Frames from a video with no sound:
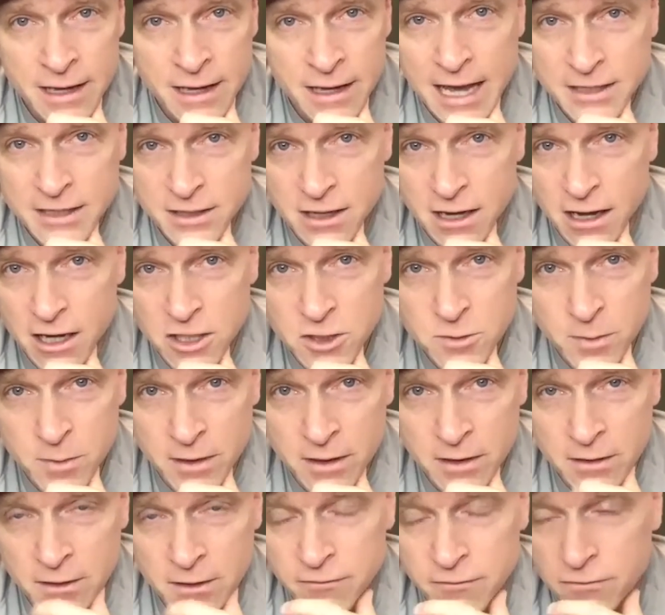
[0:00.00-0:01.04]
as a
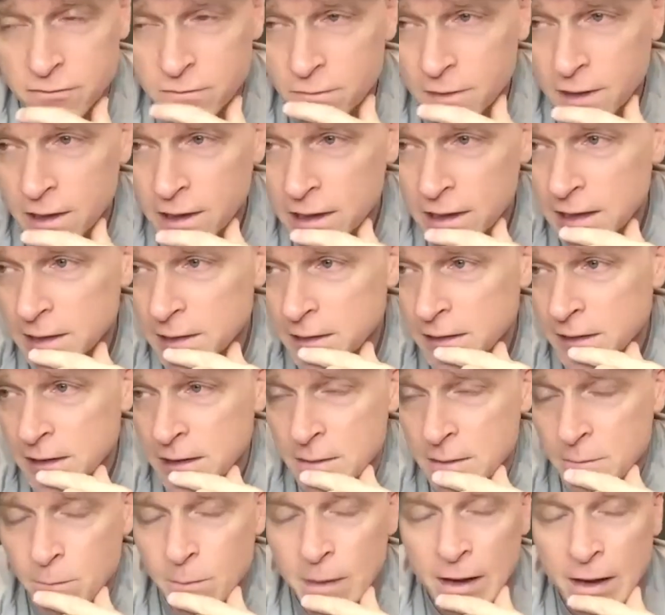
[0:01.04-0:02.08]
husband of uh,
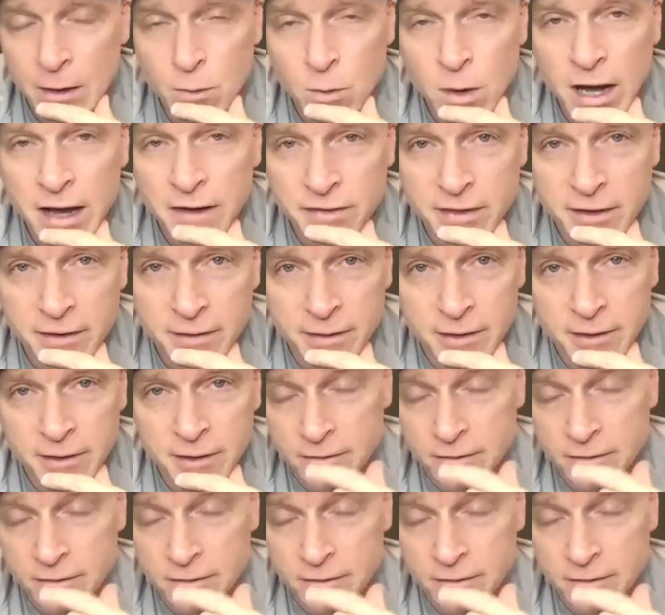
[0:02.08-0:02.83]
my wife, but